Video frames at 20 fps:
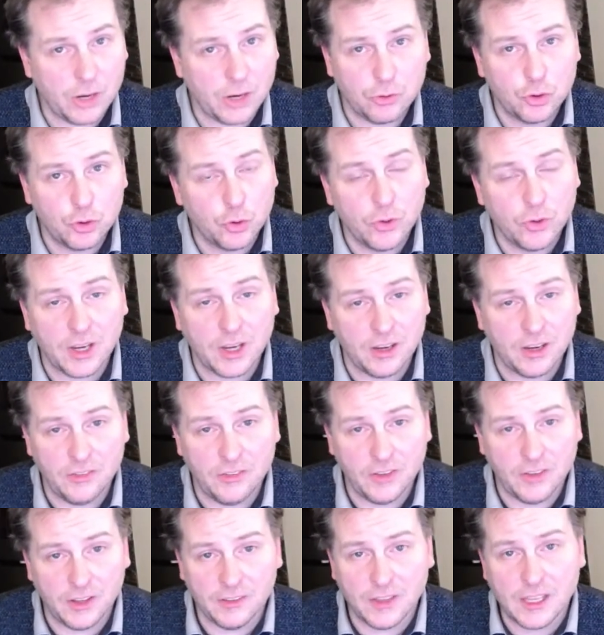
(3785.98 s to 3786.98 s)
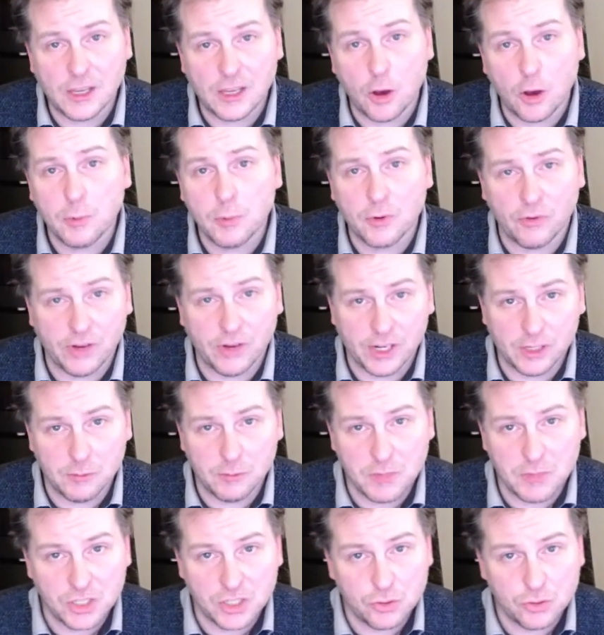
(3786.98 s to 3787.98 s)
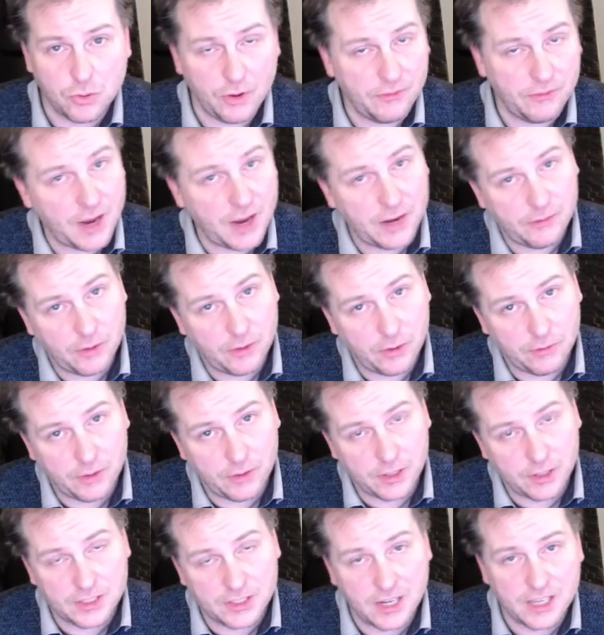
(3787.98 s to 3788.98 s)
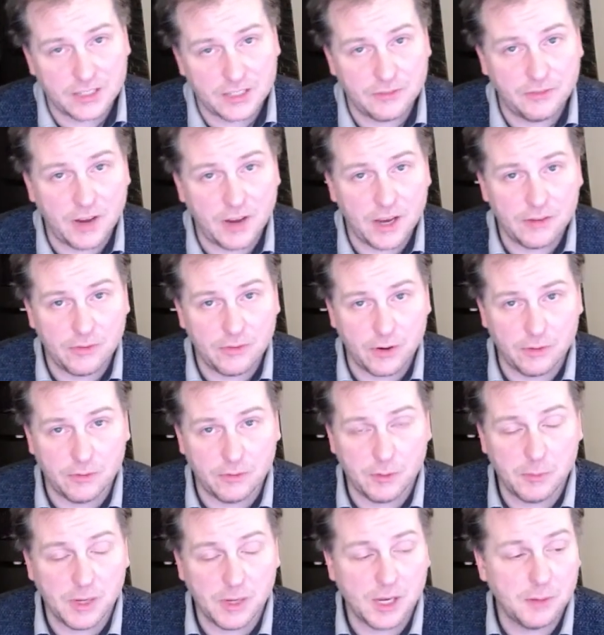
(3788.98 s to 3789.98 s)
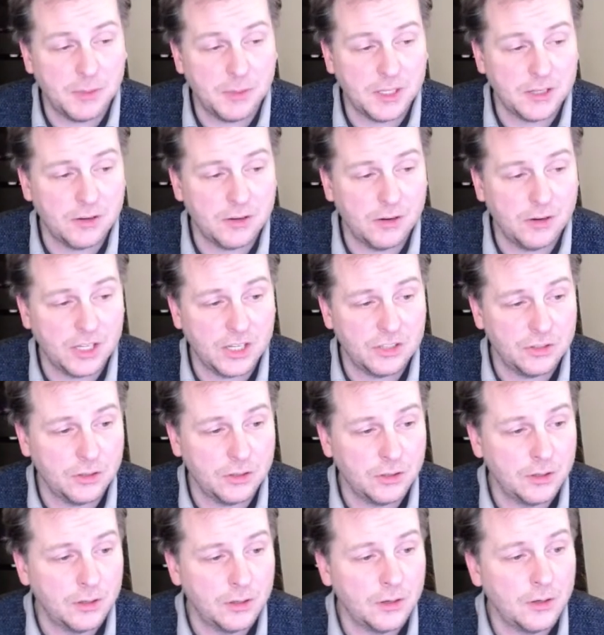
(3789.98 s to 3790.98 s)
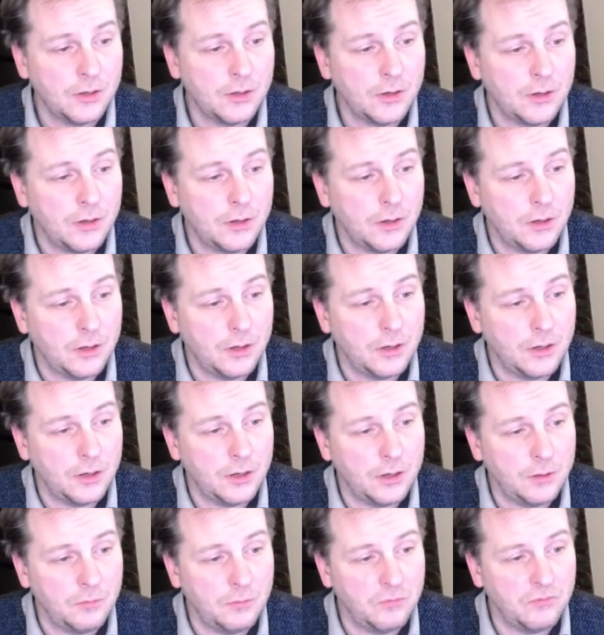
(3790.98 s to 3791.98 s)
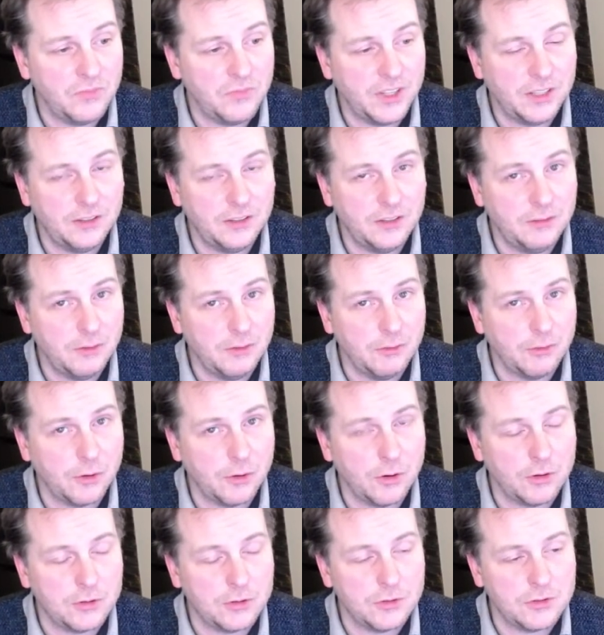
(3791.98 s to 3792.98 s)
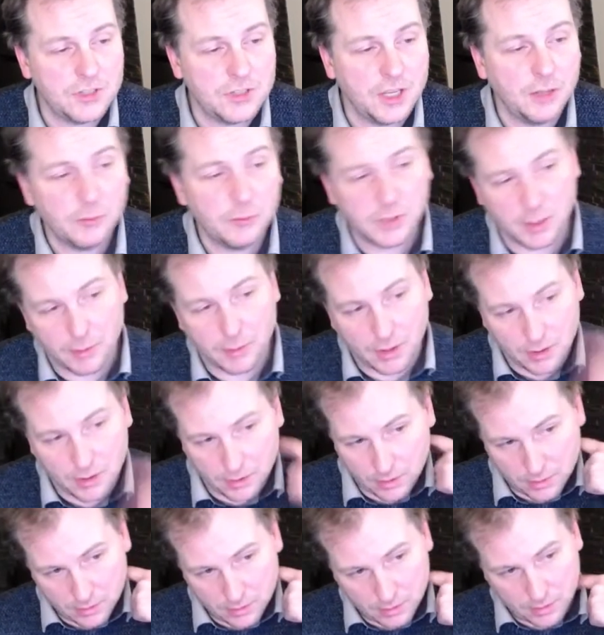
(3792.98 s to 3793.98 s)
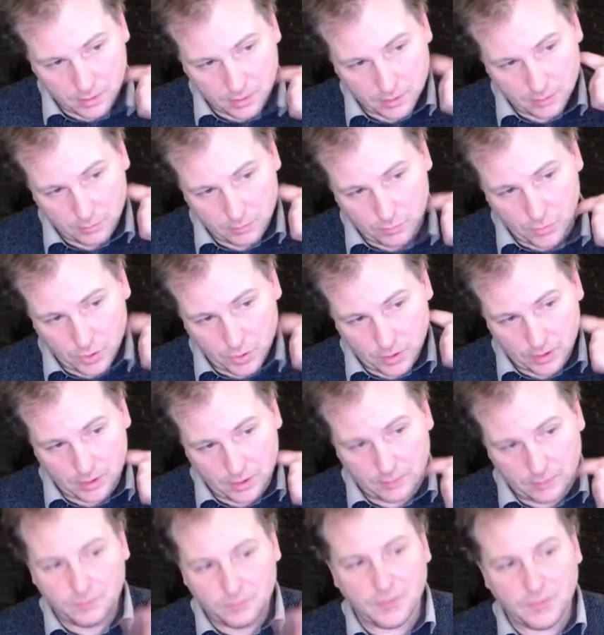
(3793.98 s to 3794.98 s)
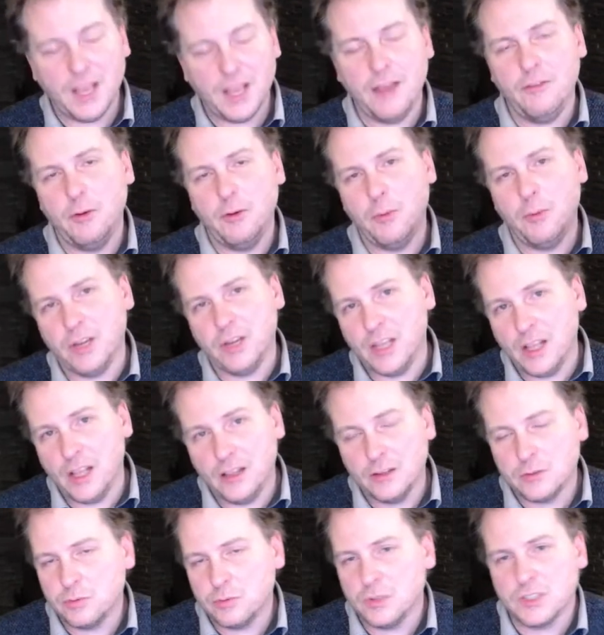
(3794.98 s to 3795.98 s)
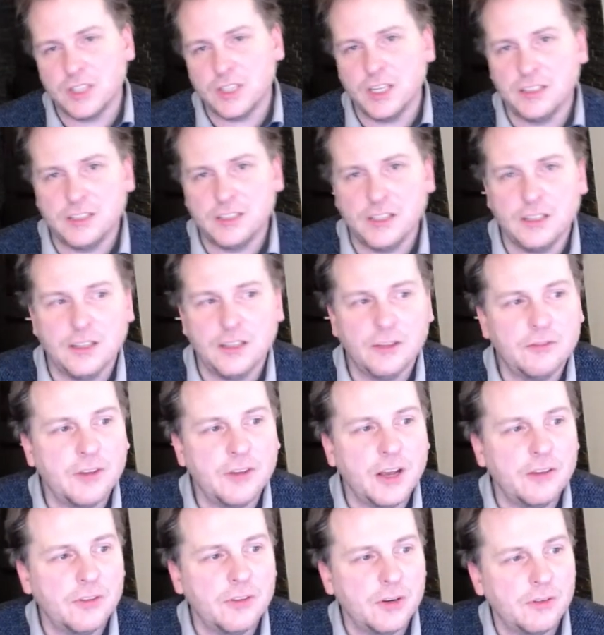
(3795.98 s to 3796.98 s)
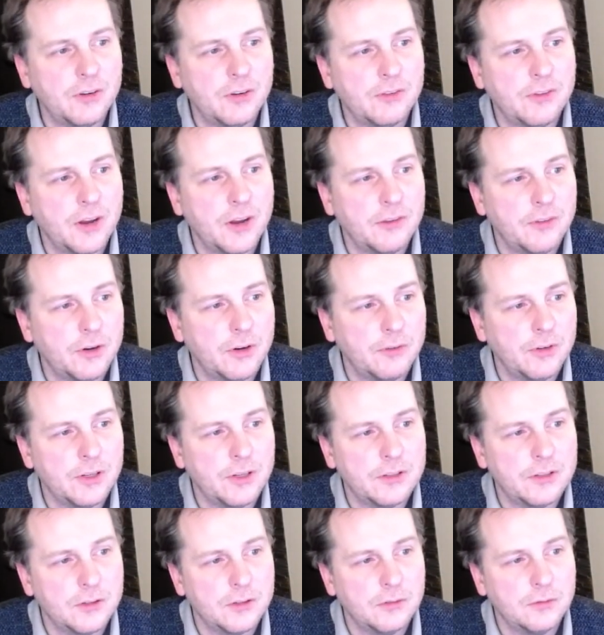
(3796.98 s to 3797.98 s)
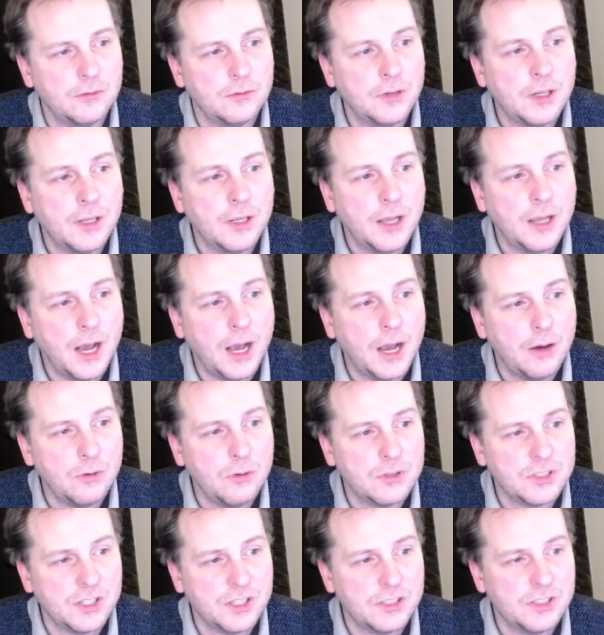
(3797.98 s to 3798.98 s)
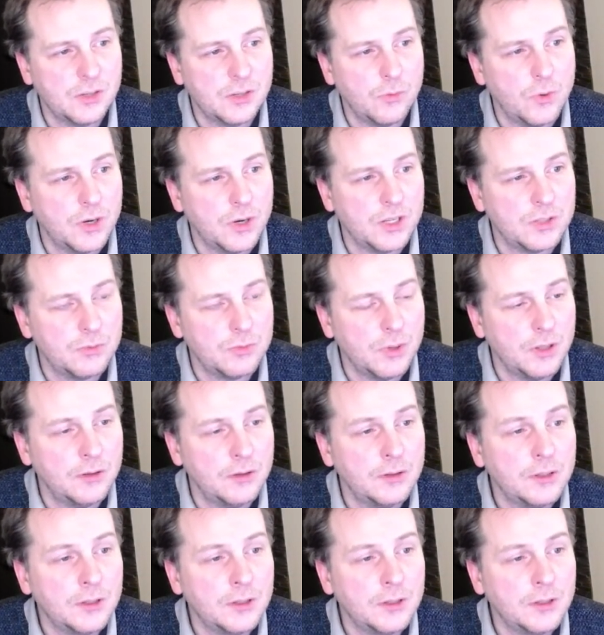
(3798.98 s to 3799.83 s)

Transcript: doing anything, they upgraded me to a 500/500 megabit connection. They even forgot to tell me about it, but everybody else was getting a 500/500, so I was getting one as well.